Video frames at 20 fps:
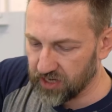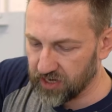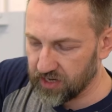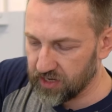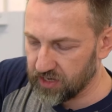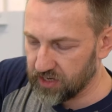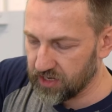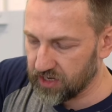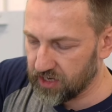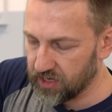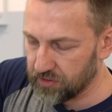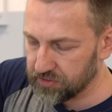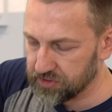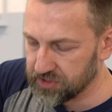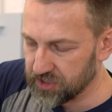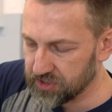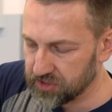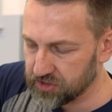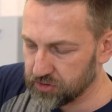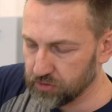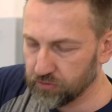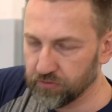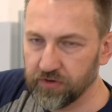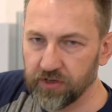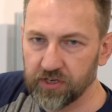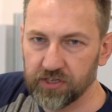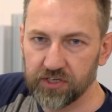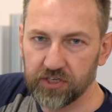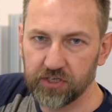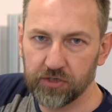allows us to
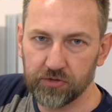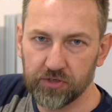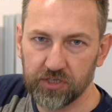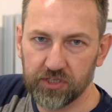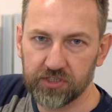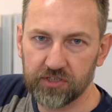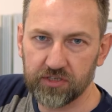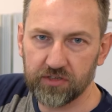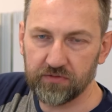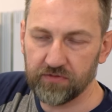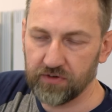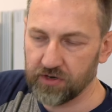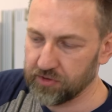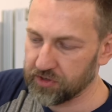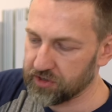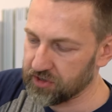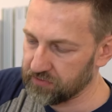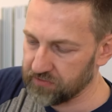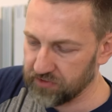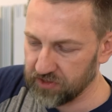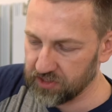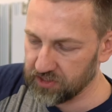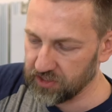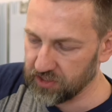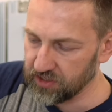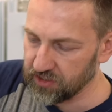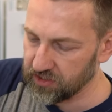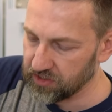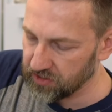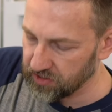fill the unit very
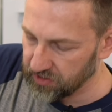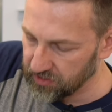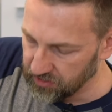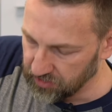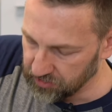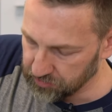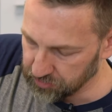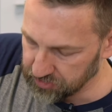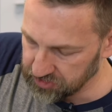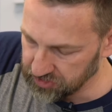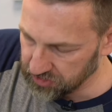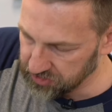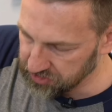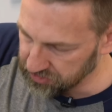conveniently. It was not